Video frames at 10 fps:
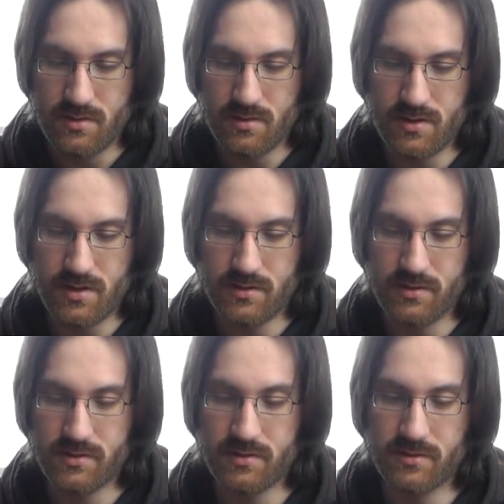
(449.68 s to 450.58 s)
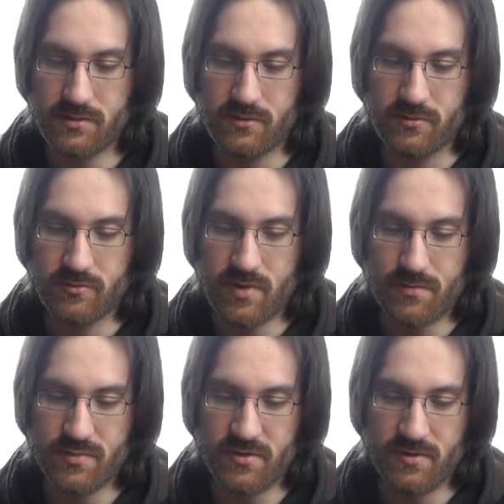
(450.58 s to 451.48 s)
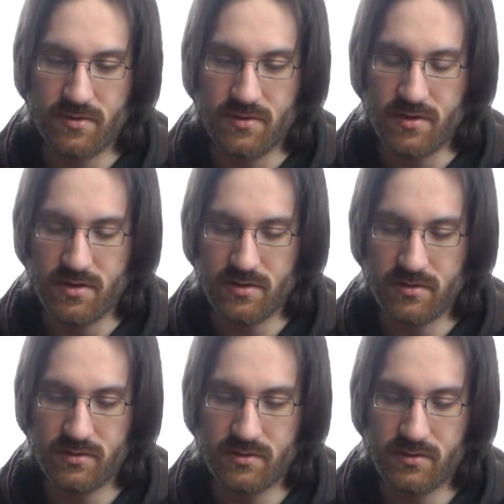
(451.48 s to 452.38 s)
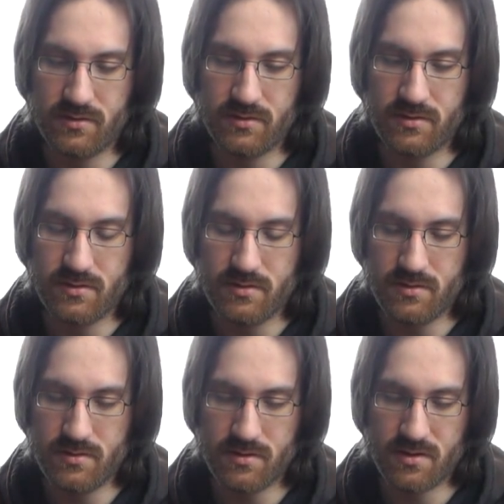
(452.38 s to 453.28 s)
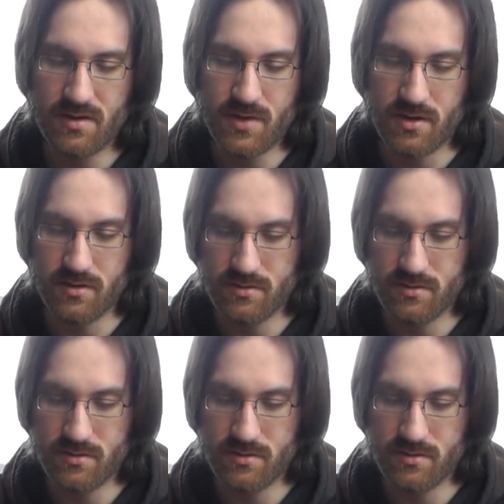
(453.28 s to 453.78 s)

Let's grab this. Come here.